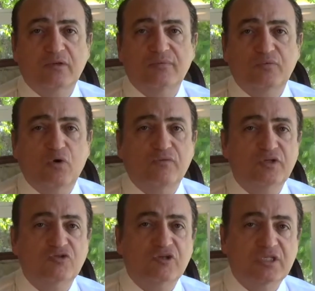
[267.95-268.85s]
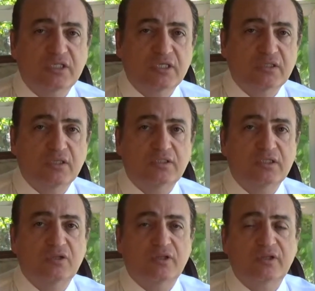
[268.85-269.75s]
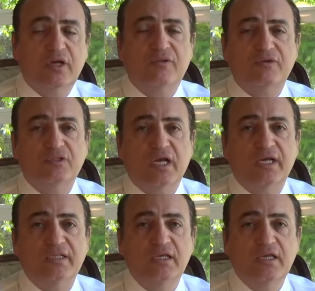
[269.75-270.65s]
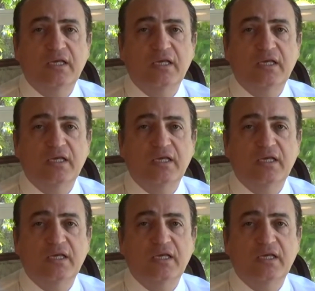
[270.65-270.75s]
you're overstressing the teeth on the other side.